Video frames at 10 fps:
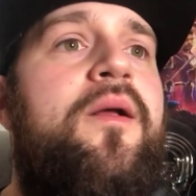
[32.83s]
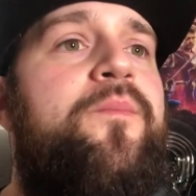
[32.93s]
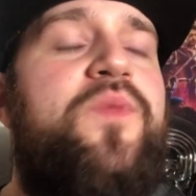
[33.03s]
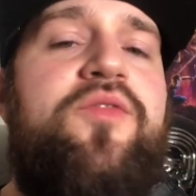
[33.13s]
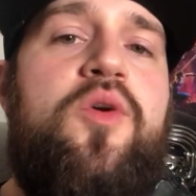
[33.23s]

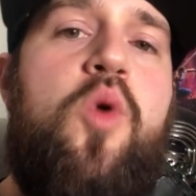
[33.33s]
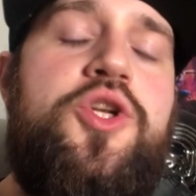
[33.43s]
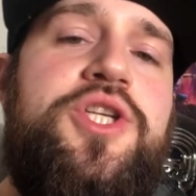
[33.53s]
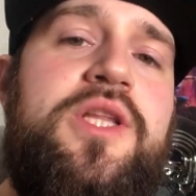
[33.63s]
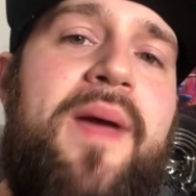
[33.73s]
if you're
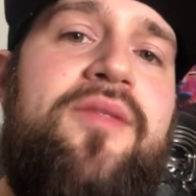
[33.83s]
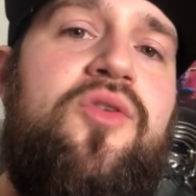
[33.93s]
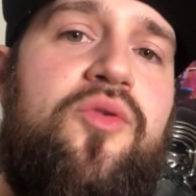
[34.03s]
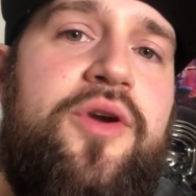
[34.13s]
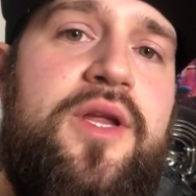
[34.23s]
watching The
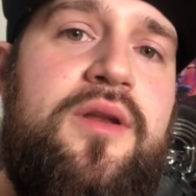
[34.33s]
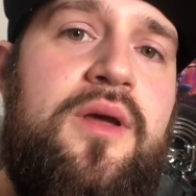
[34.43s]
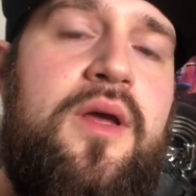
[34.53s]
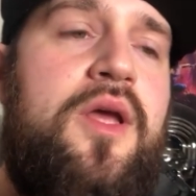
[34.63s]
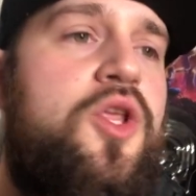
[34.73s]
Mandalorian,
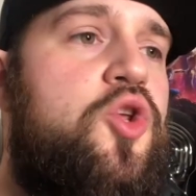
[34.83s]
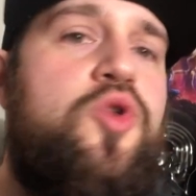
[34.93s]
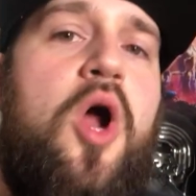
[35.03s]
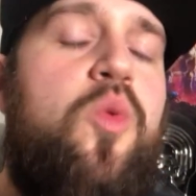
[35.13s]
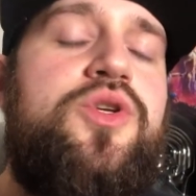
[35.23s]
you
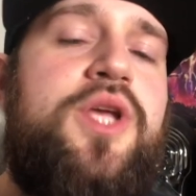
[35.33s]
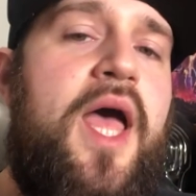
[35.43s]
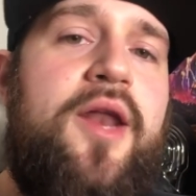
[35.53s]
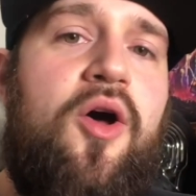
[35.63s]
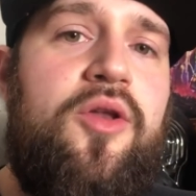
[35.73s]
know what's
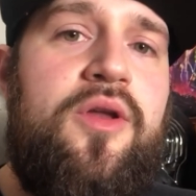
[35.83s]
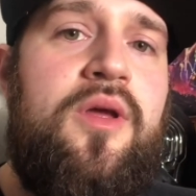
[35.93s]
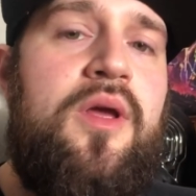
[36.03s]
going on.